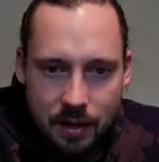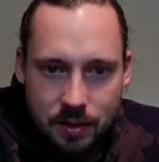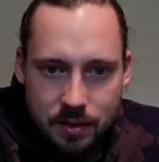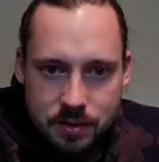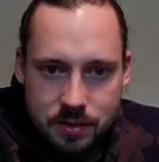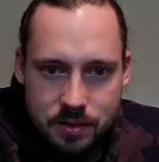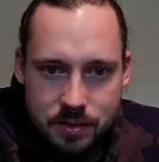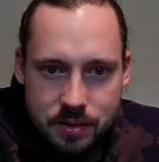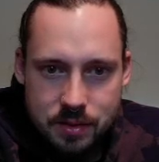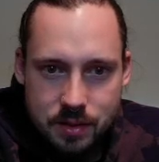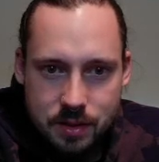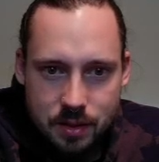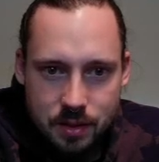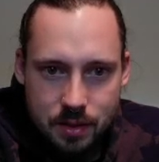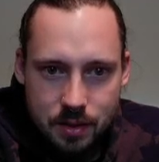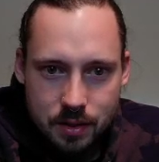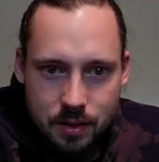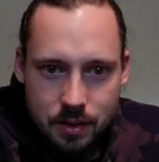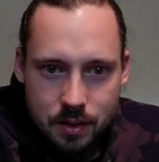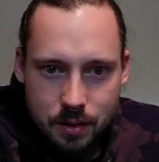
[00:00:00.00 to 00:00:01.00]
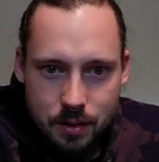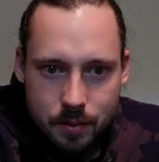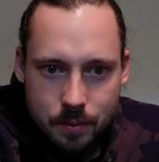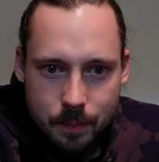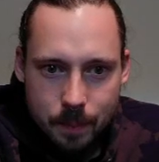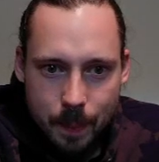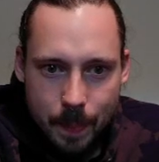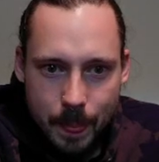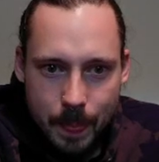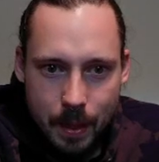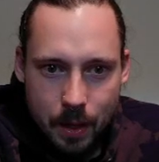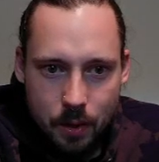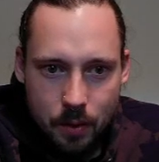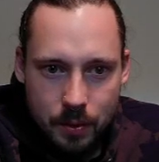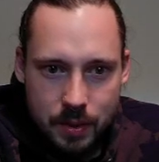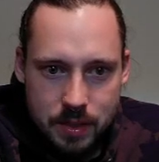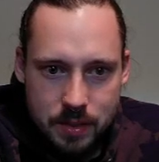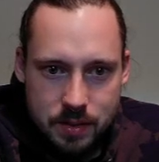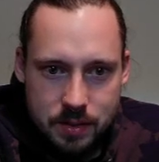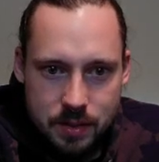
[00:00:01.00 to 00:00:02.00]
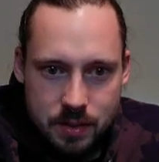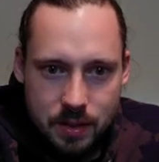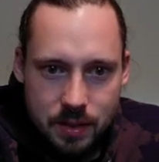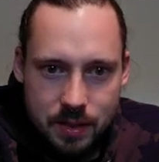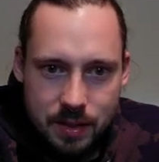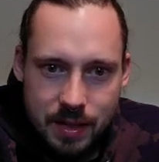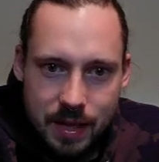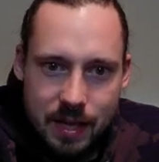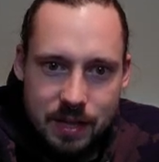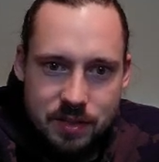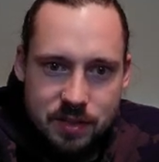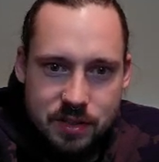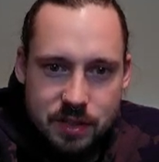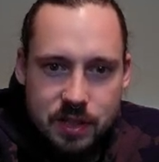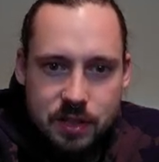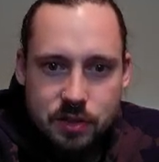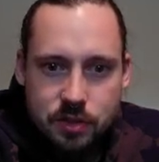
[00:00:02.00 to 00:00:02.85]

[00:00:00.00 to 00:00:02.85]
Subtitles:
is always, yes, it's